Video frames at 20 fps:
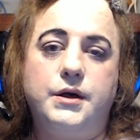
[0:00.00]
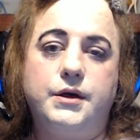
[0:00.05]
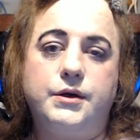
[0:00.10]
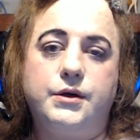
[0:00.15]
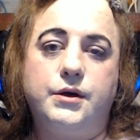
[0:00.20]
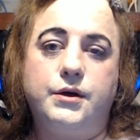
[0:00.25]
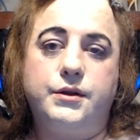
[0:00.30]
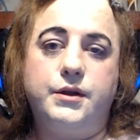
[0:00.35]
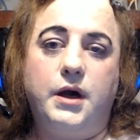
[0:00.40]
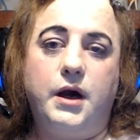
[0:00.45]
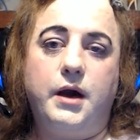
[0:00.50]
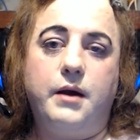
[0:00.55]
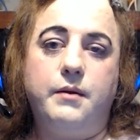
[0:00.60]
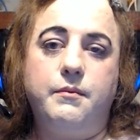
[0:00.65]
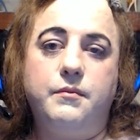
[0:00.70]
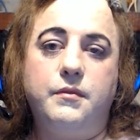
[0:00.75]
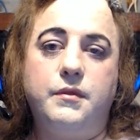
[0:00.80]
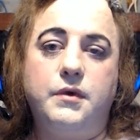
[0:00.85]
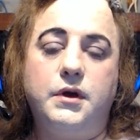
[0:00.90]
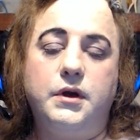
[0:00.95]
good
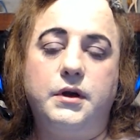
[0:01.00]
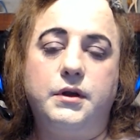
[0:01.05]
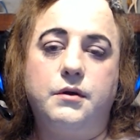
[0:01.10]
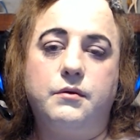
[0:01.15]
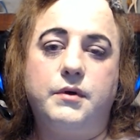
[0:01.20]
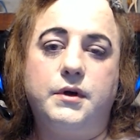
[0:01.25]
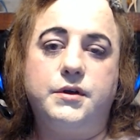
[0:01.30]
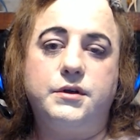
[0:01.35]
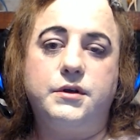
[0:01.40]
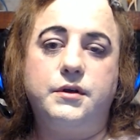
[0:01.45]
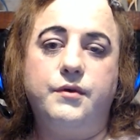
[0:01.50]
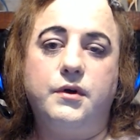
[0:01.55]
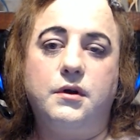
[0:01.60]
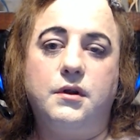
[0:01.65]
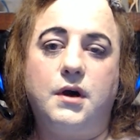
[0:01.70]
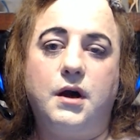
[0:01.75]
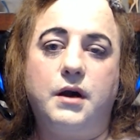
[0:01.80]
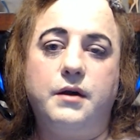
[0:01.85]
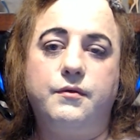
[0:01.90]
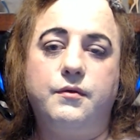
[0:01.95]
time in the rest of your
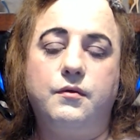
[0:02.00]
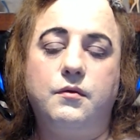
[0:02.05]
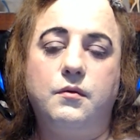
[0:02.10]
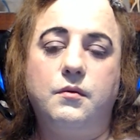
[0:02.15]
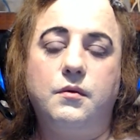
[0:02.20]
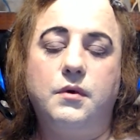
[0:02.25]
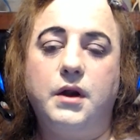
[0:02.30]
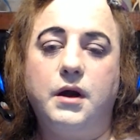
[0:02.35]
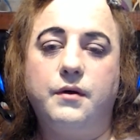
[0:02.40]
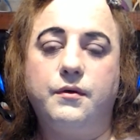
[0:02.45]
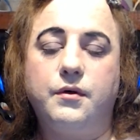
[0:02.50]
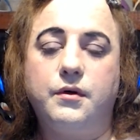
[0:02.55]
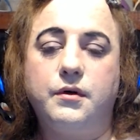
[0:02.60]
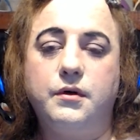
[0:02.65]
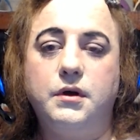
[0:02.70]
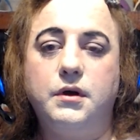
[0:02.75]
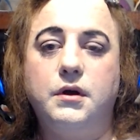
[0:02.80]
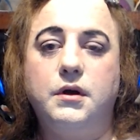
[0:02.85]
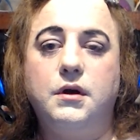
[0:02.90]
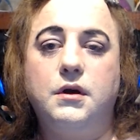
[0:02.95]
life, whatever
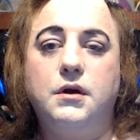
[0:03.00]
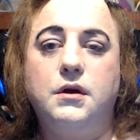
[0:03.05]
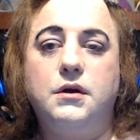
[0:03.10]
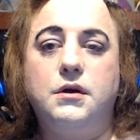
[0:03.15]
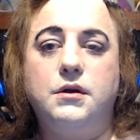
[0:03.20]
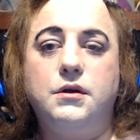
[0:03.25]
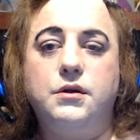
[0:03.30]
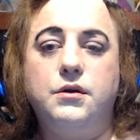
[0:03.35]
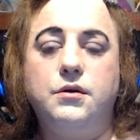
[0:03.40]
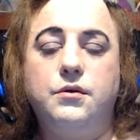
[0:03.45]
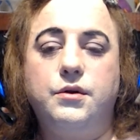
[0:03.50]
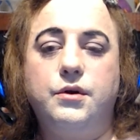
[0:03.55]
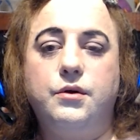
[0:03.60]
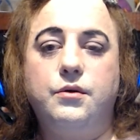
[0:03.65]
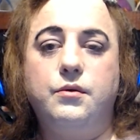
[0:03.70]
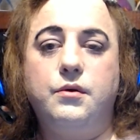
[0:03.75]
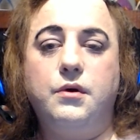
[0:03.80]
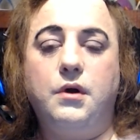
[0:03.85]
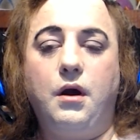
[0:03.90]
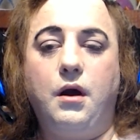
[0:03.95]
you do.